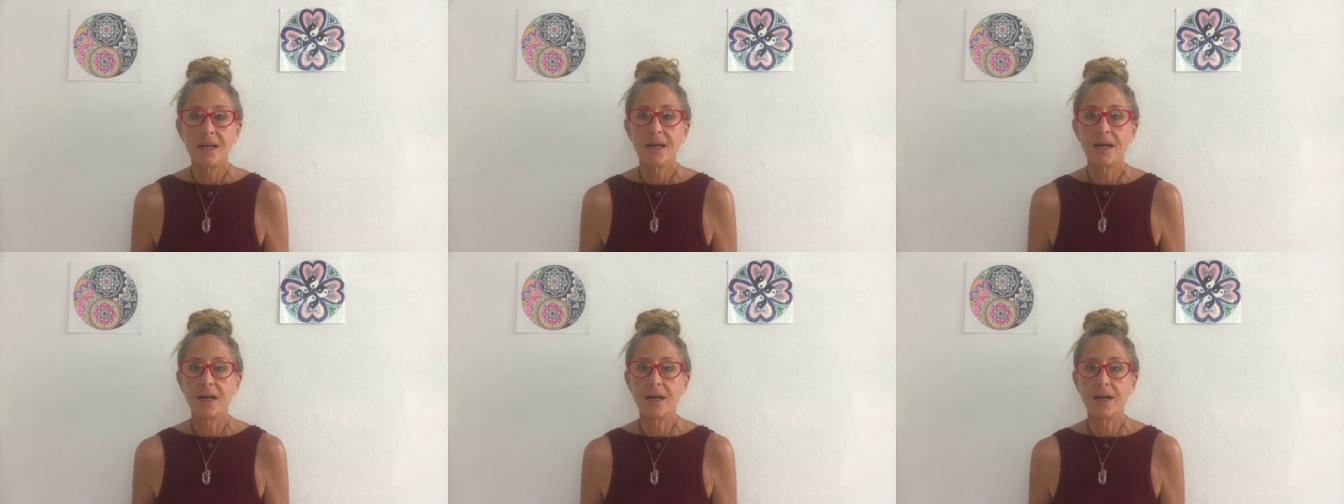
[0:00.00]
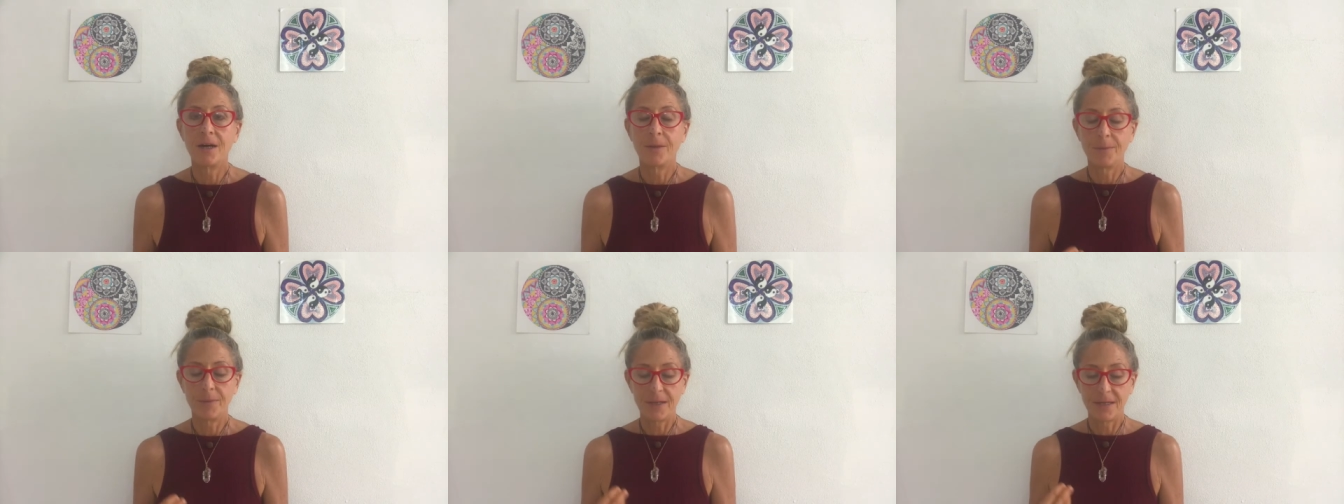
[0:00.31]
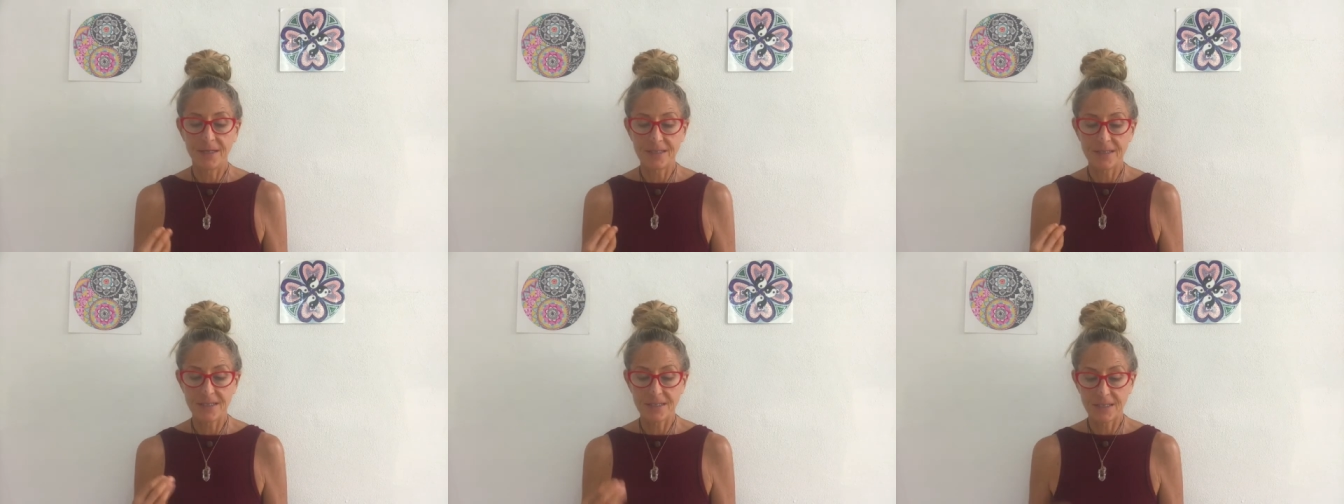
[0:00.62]
Um,
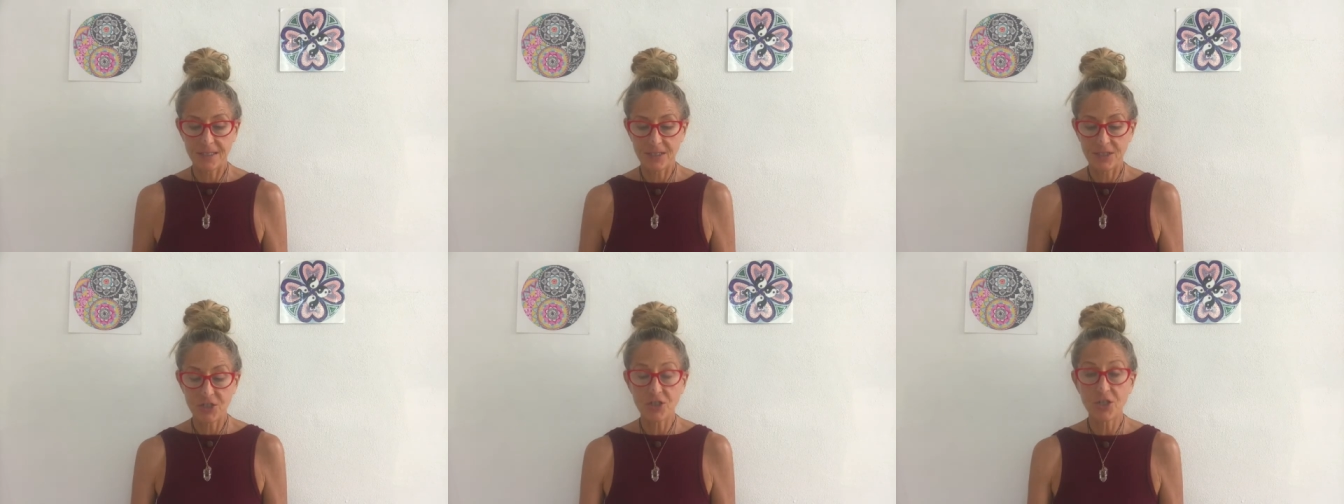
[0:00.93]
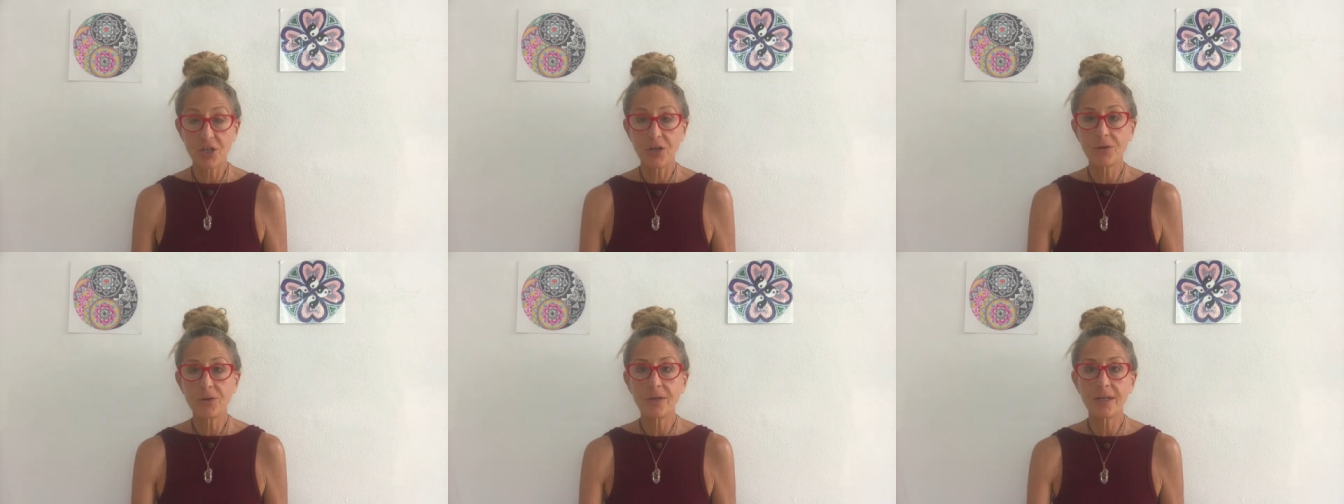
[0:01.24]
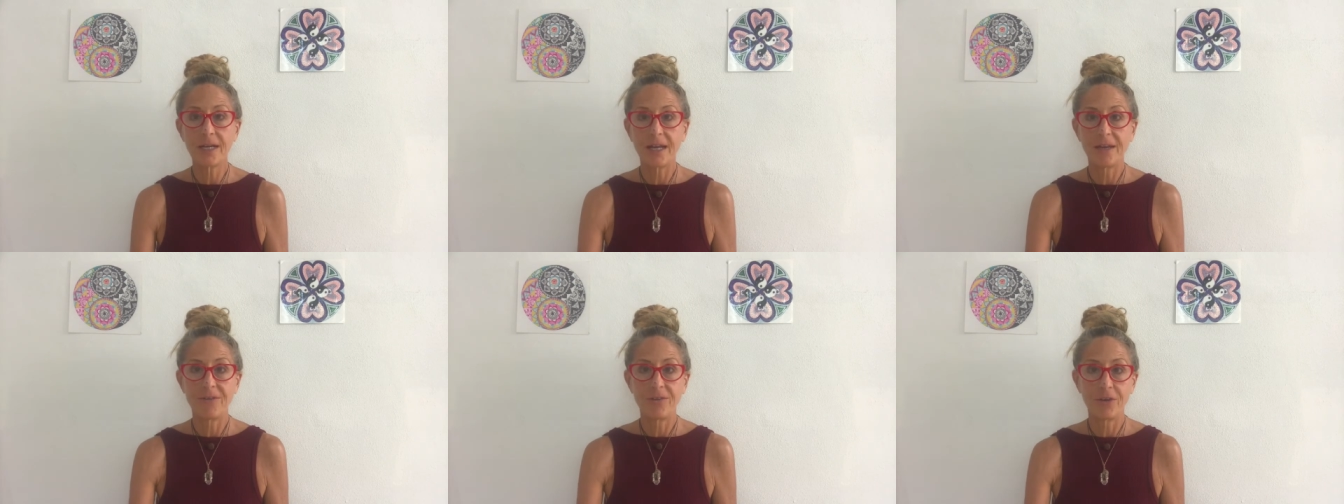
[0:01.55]
it's, it's generally
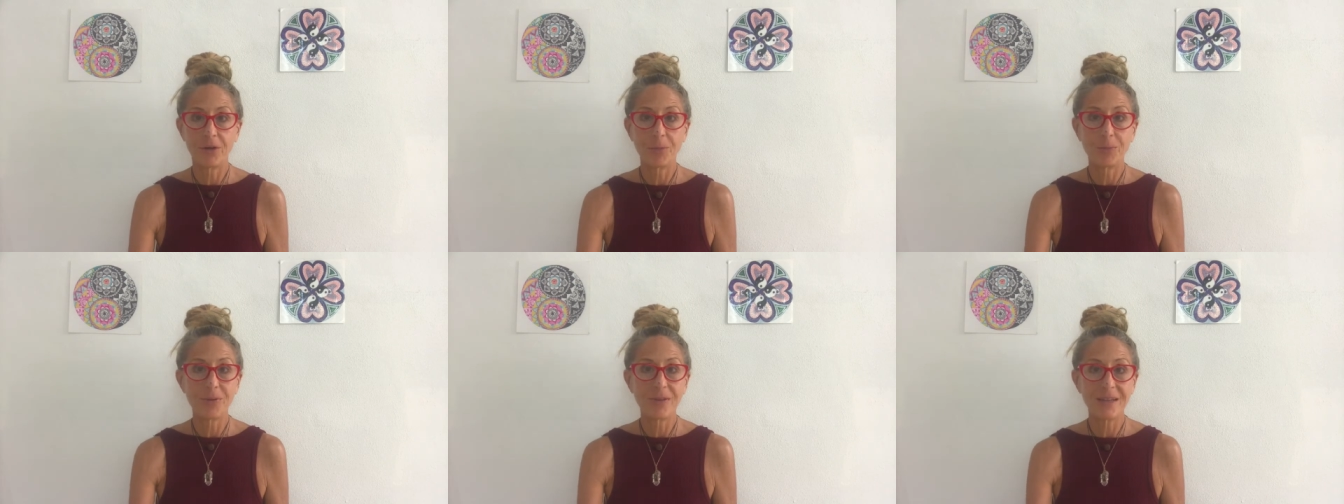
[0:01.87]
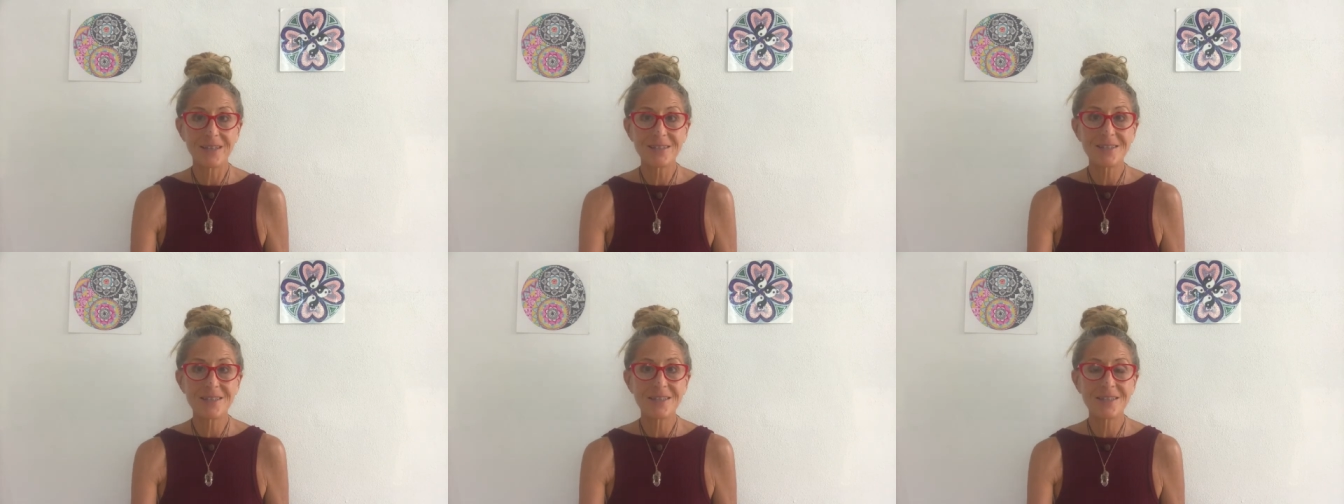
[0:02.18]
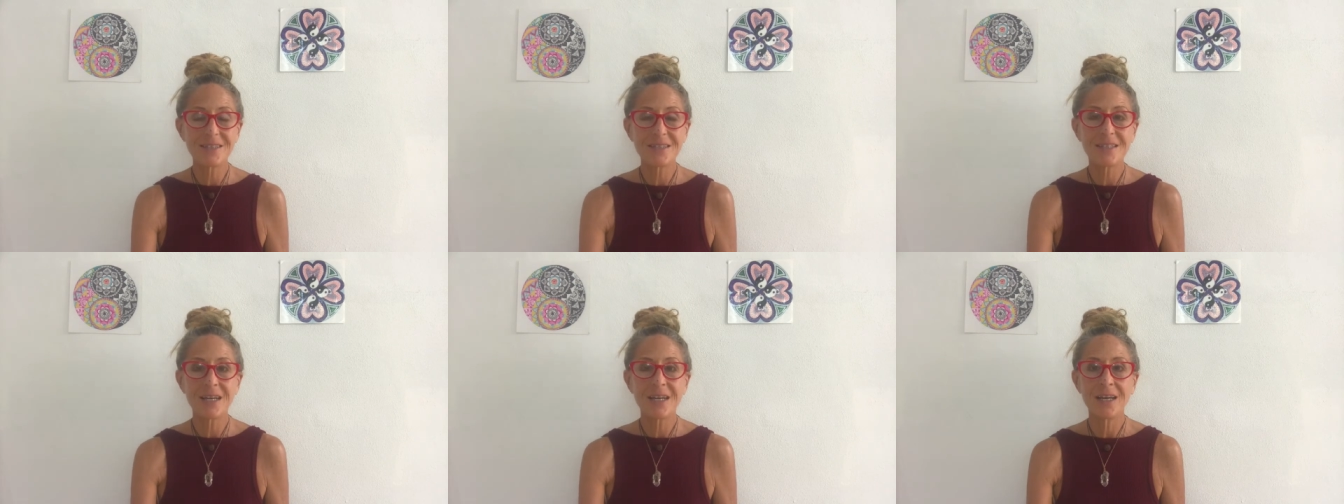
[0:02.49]
a very pleasant
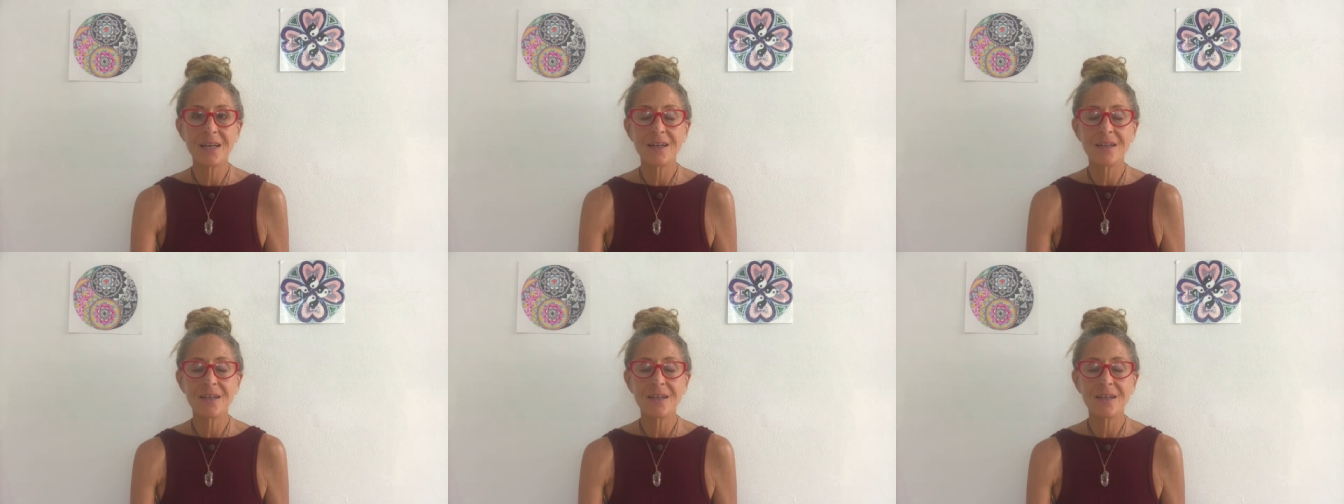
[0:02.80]
state.